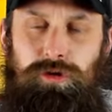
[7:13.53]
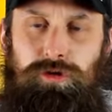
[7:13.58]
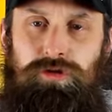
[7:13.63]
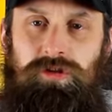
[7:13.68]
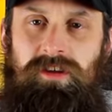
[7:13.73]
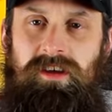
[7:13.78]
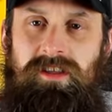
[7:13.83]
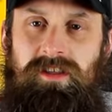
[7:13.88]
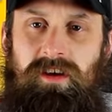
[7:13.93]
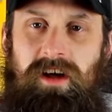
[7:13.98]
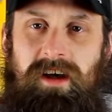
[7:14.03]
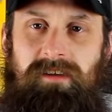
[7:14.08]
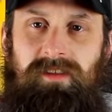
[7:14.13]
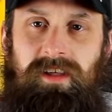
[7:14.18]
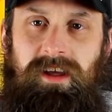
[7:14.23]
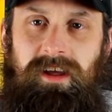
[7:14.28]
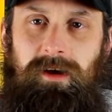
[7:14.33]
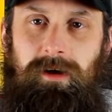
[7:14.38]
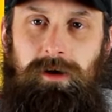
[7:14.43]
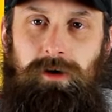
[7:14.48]
Usually they'll have
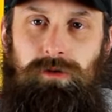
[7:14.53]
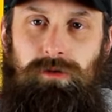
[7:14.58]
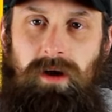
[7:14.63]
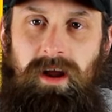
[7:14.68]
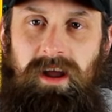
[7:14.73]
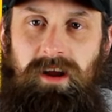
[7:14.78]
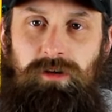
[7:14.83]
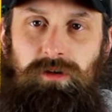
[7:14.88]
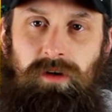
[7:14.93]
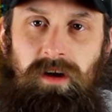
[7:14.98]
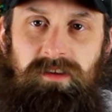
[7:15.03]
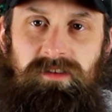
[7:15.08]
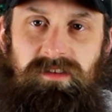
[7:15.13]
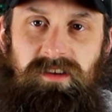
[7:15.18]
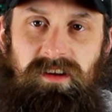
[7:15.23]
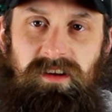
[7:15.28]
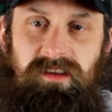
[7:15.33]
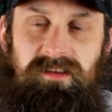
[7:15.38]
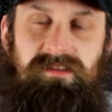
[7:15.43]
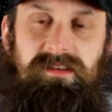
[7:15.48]
like a gray
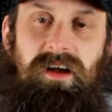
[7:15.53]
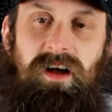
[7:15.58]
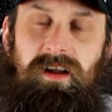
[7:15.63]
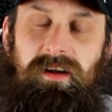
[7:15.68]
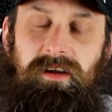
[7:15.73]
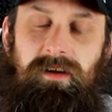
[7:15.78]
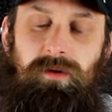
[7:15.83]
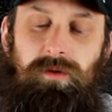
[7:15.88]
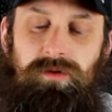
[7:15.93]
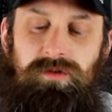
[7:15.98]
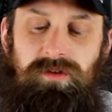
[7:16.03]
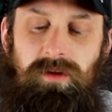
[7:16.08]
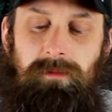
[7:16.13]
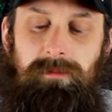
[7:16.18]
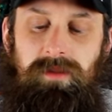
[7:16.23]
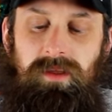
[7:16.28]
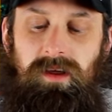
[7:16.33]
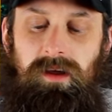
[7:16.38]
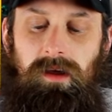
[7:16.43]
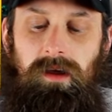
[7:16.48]
crustiness on it or
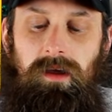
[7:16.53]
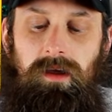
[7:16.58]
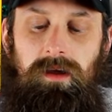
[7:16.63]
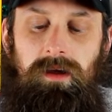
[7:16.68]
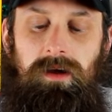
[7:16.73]
something.